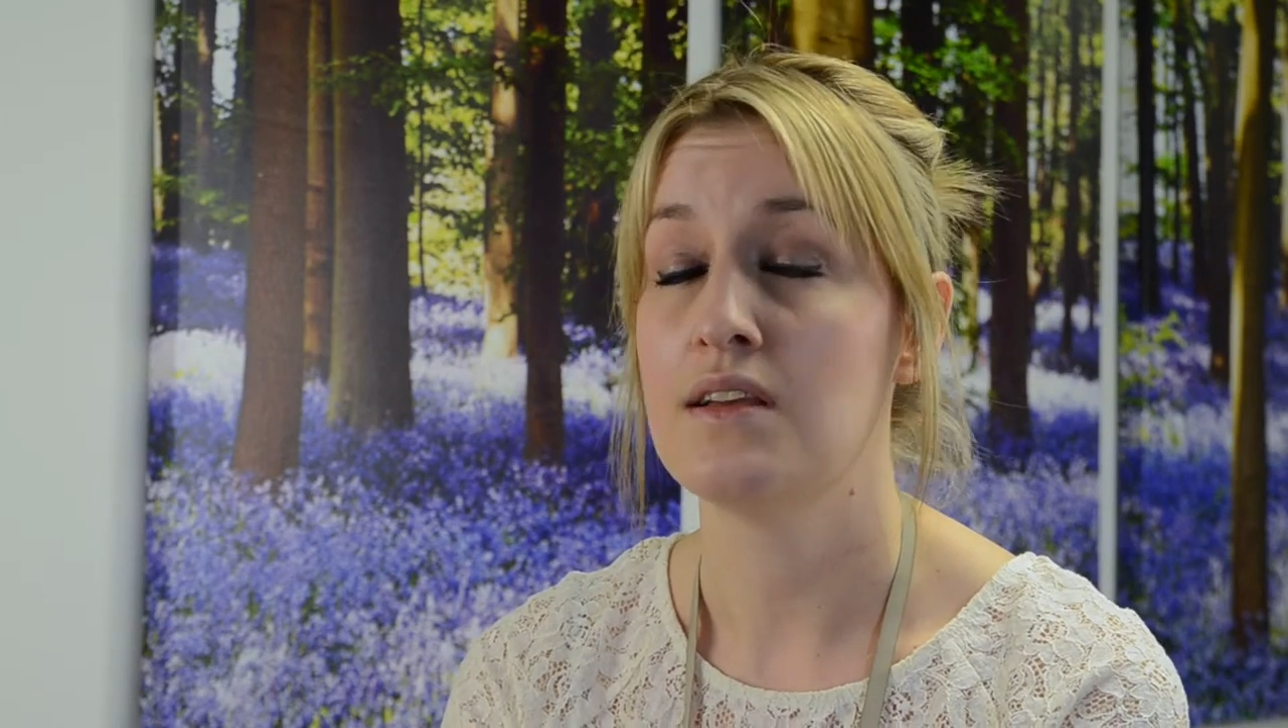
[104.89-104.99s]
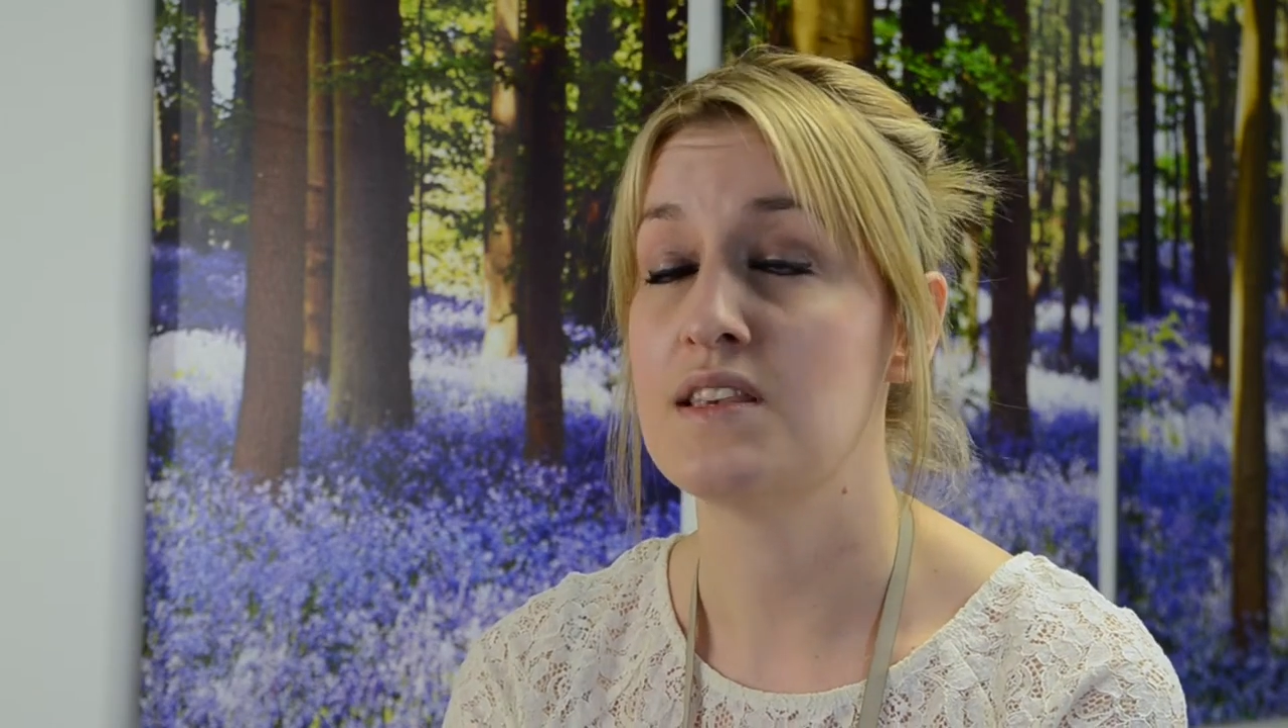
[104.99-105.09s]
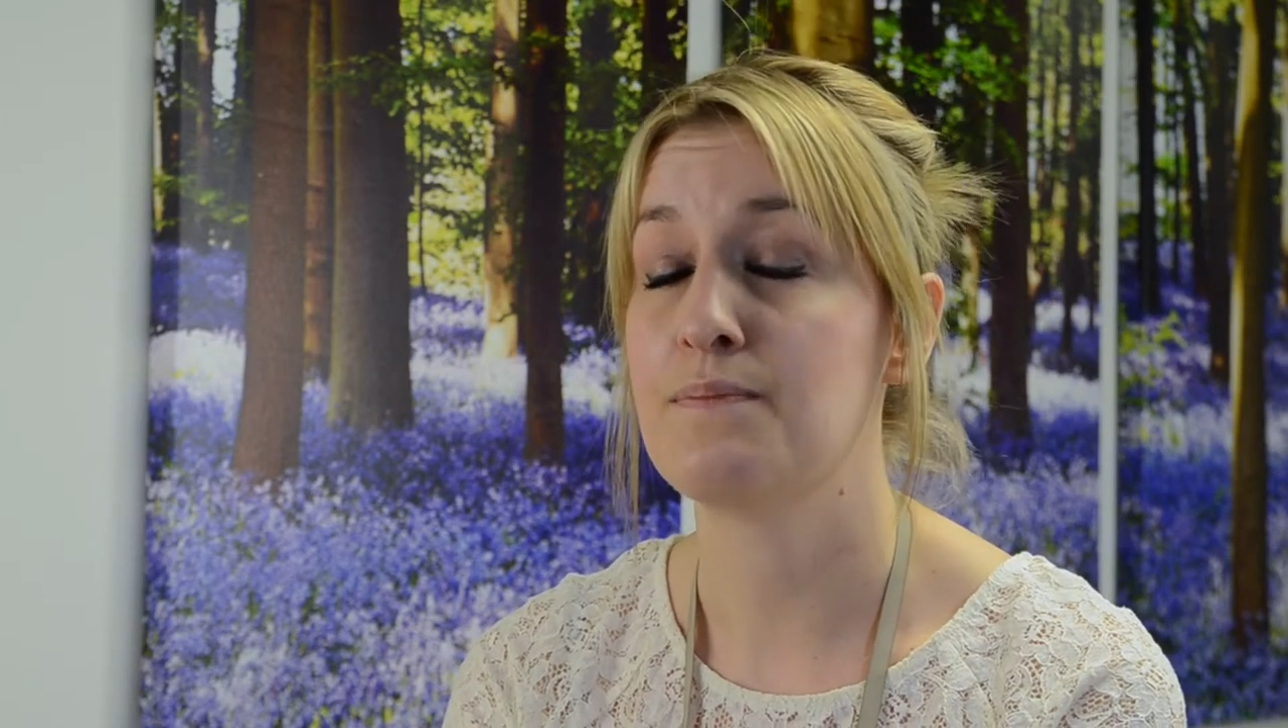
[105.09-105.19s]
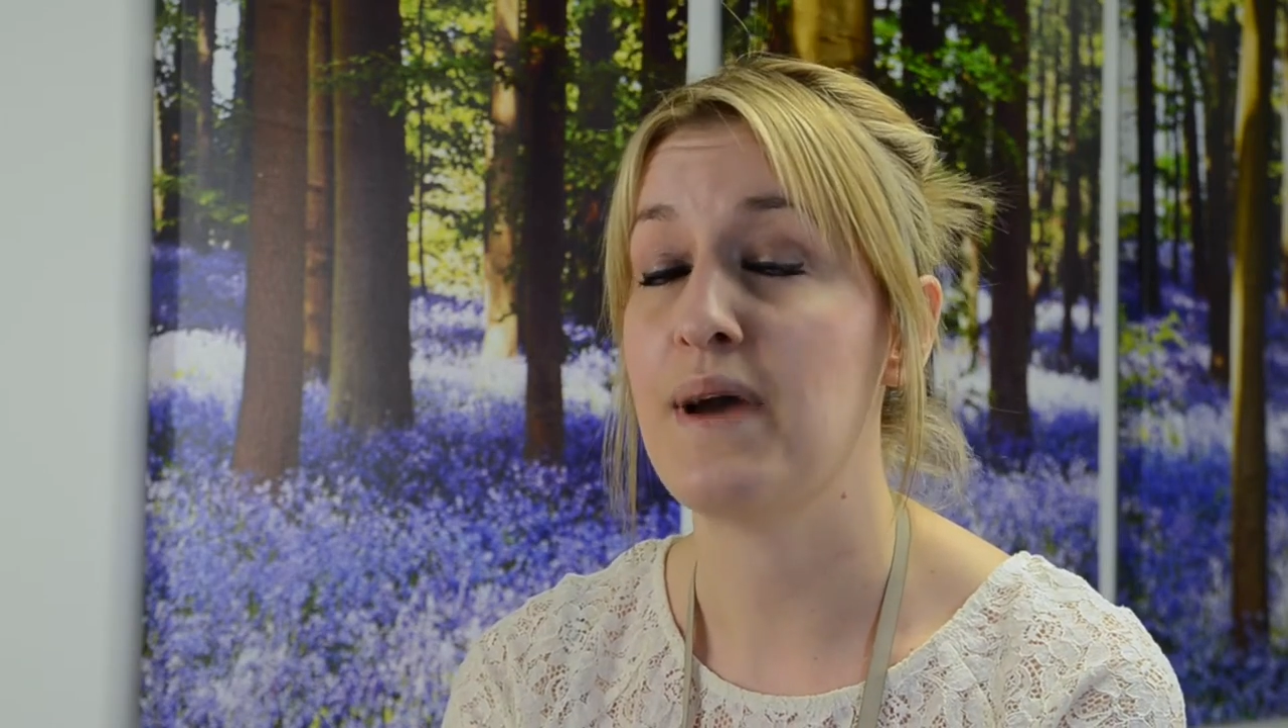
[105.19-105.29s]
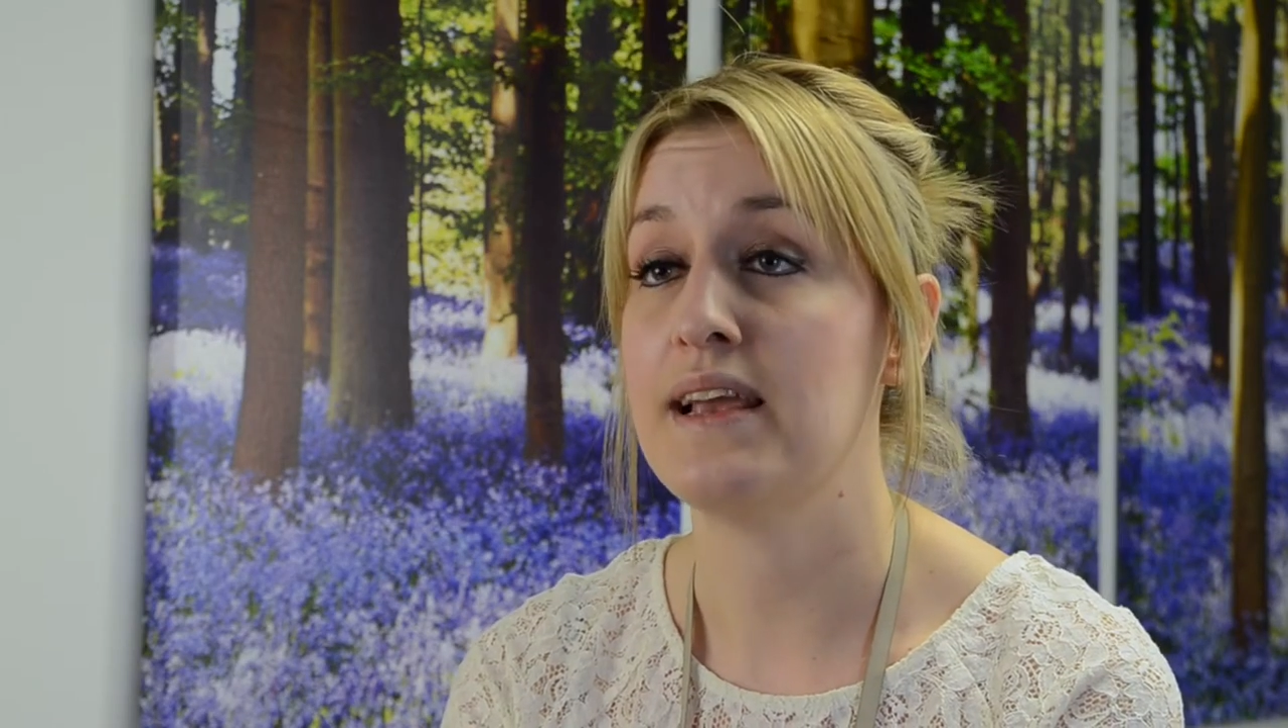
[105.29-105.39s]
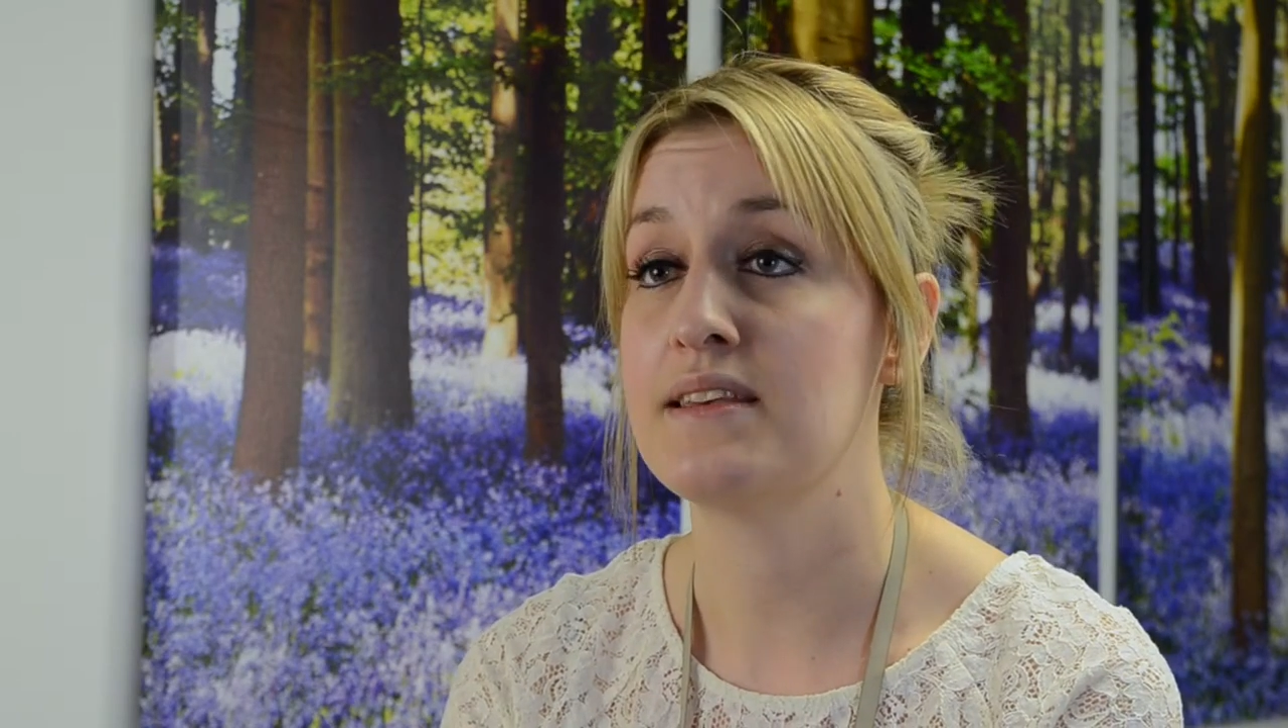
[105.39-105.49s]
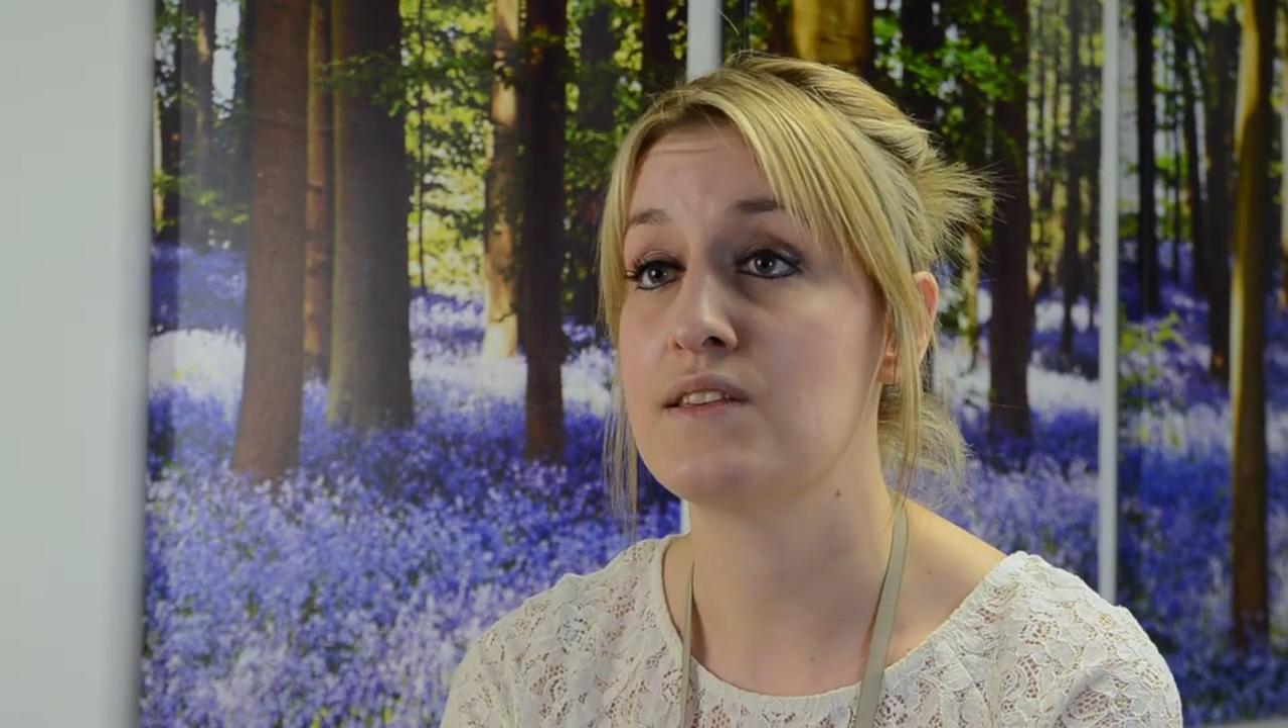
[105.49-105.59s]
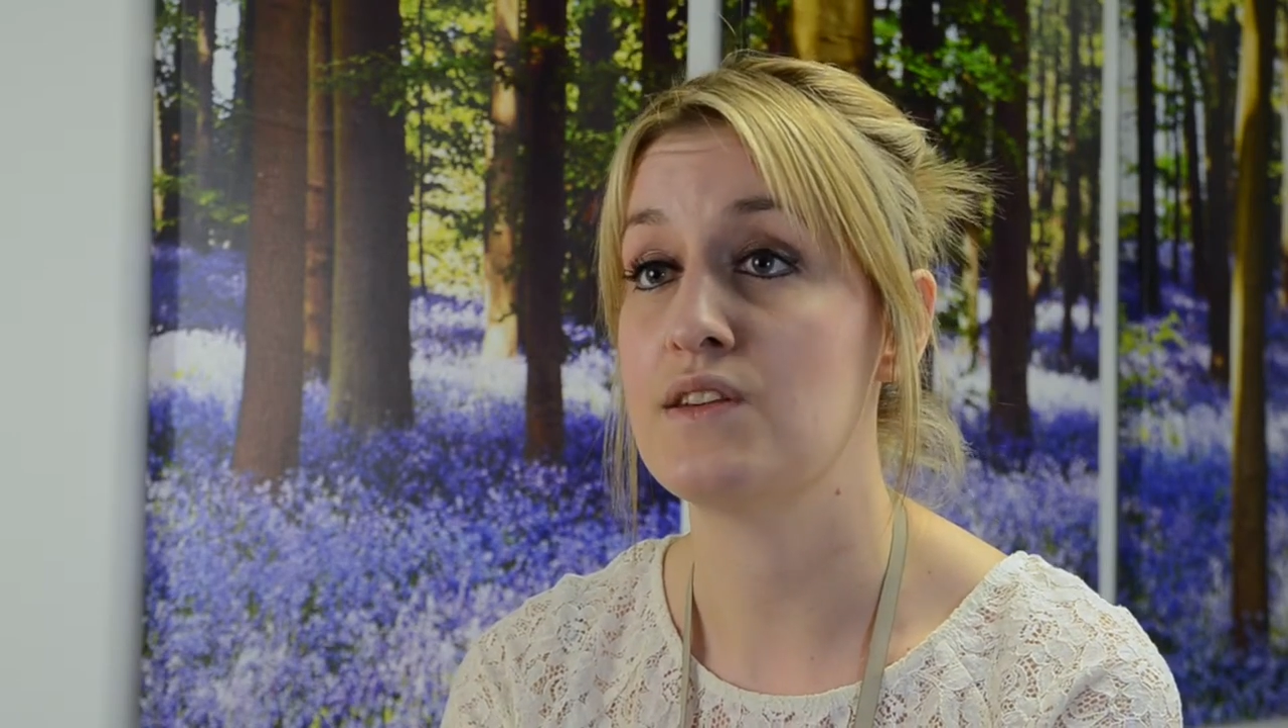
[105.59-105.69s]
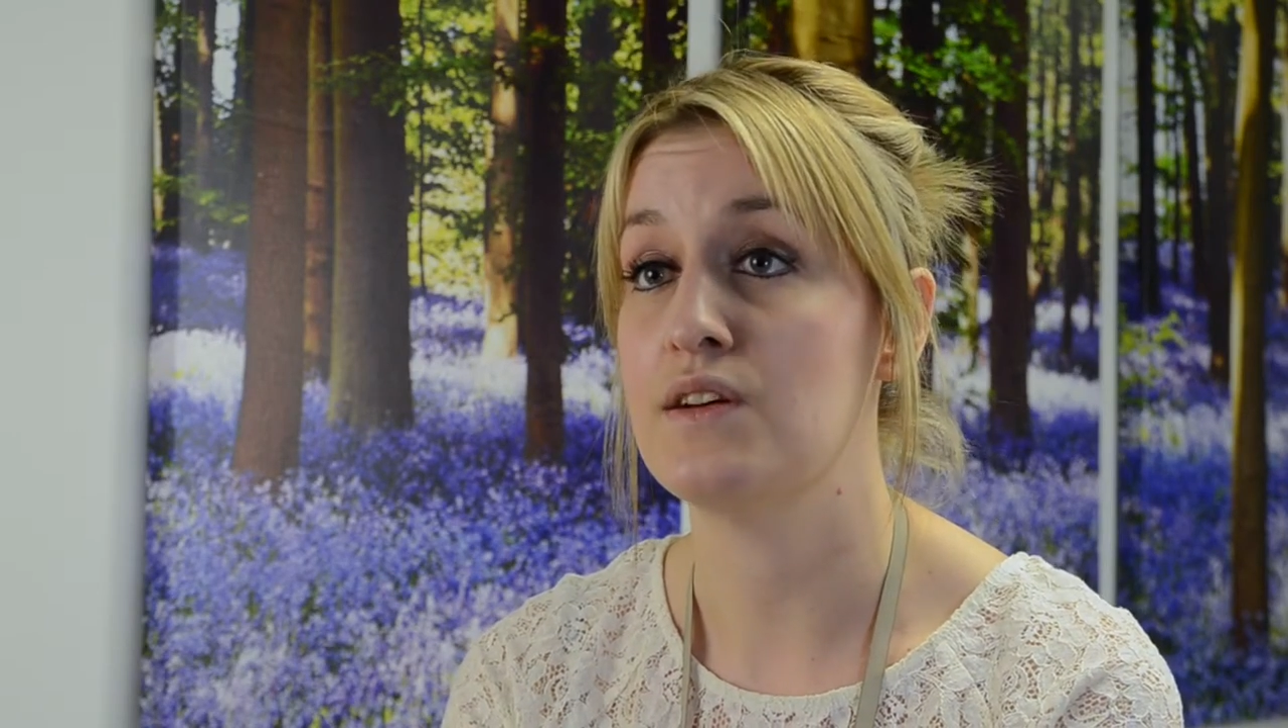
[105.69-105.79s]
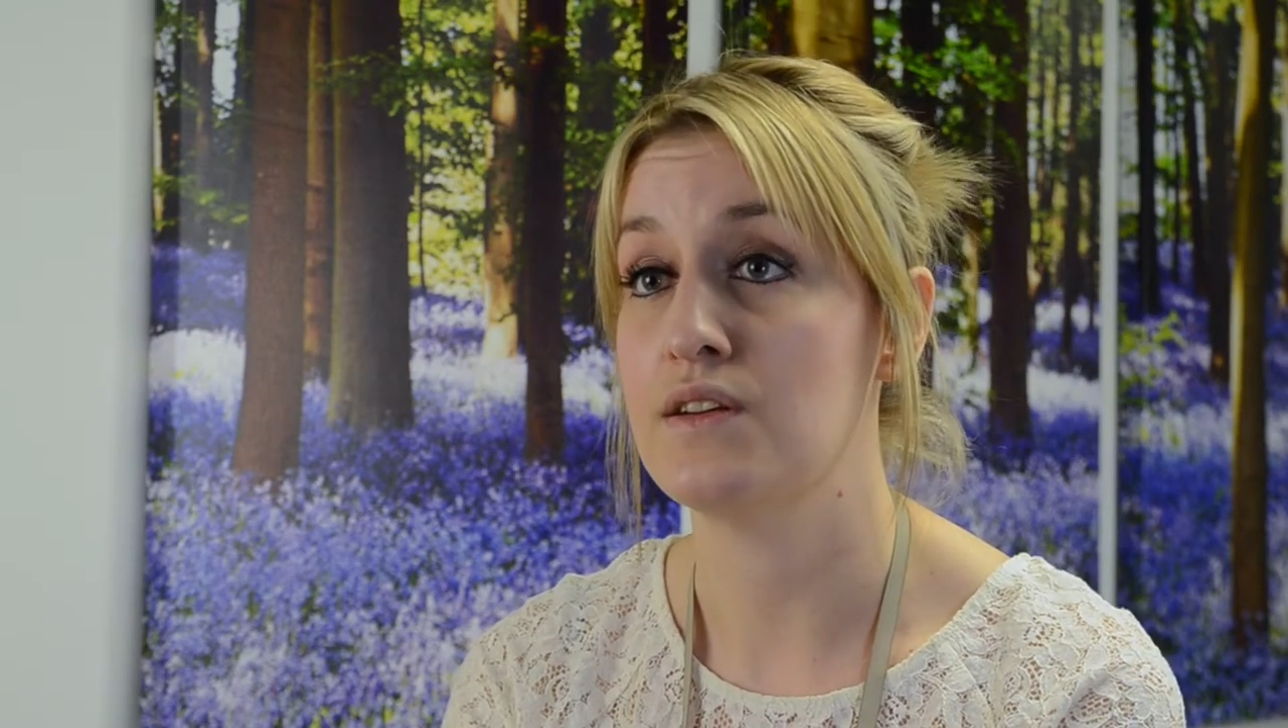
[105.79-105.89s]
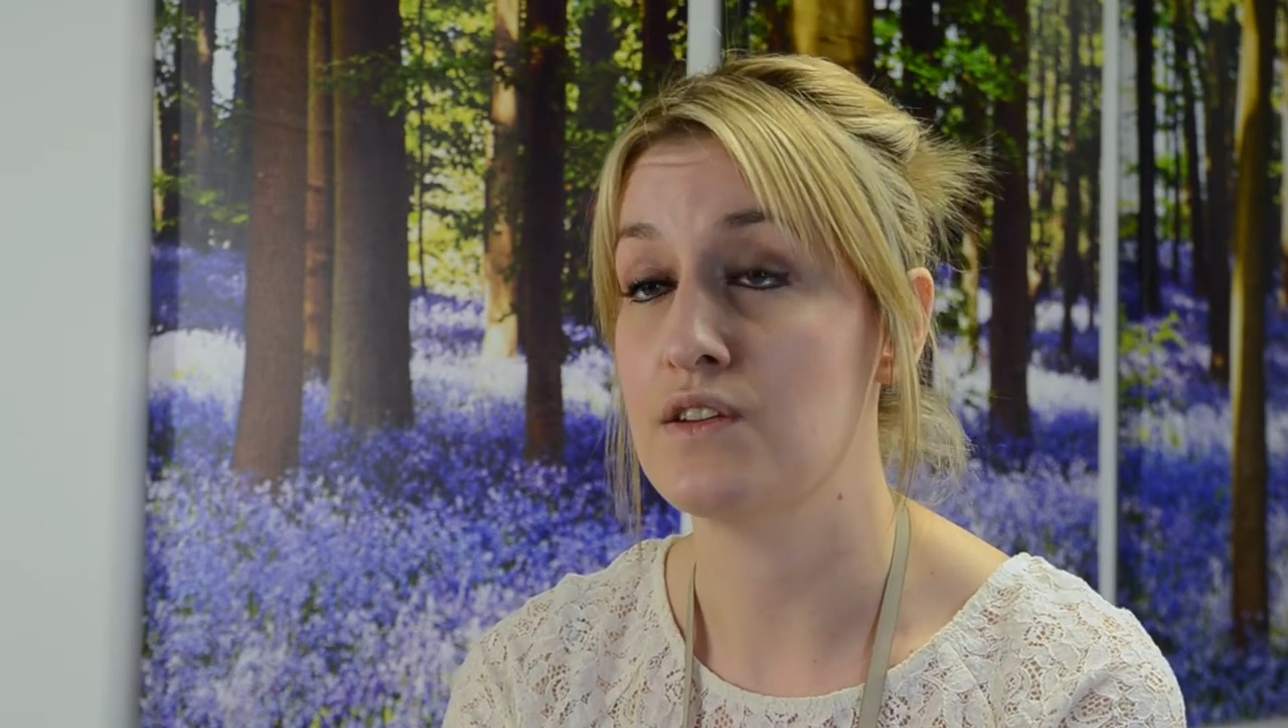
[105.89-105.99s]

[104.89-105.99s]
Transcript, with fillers: space to,